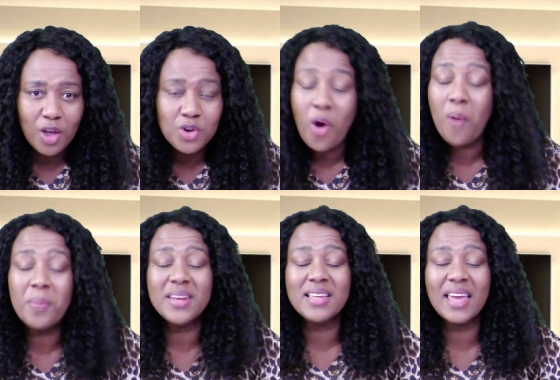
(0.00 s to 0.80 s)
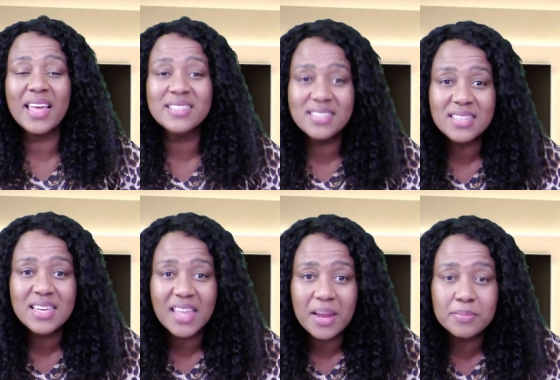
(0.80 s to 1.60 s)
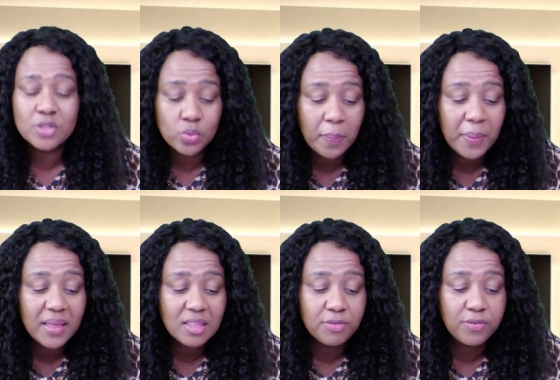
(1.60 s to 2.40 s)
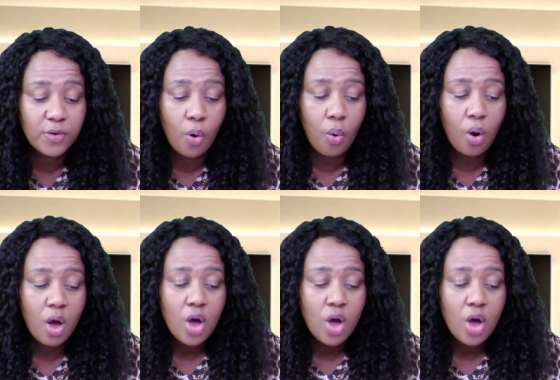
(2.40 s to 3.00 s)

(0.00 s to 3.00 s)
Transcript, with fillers: Nobody can see that I'm sweeping the floor.